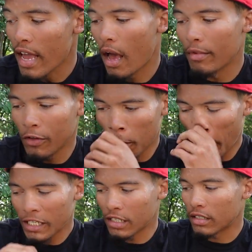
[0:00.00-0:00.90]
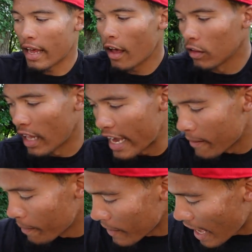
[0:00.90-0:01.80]
I mean, you guys can tell, like,
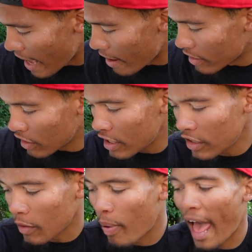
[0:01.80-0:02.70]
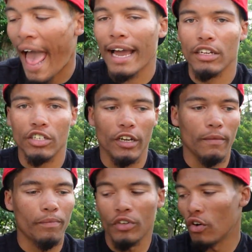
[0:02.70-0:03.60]
look at their packaging,
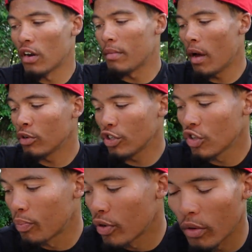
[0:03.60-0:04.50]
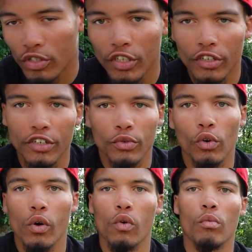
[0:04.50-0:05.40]
you know what I mean? I want to show you the Pro Series
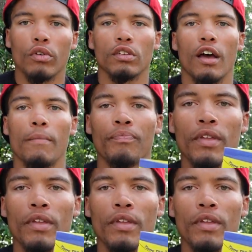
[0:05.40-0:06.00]
real quick one more time.